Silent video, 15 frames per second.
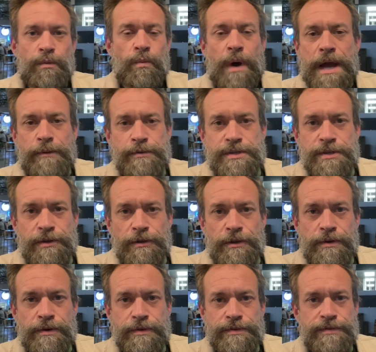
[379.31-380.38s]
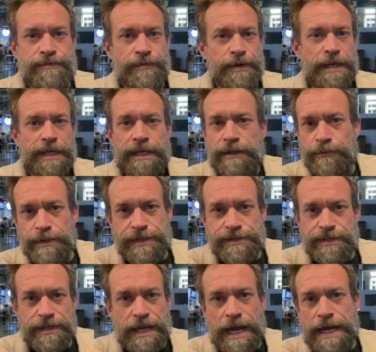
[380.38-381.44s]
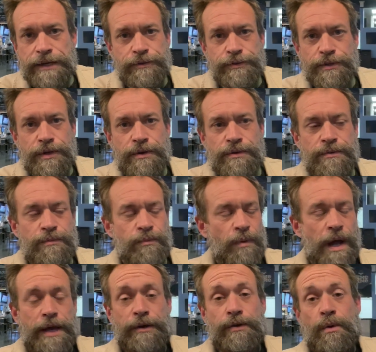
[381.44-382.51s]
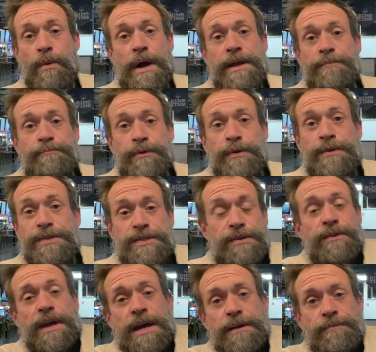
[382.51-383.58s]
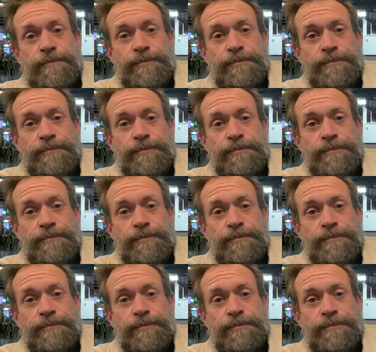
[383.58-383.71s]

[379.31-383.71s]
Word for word: Why would you close for any reason? I don't know. I don't know why breweries do that.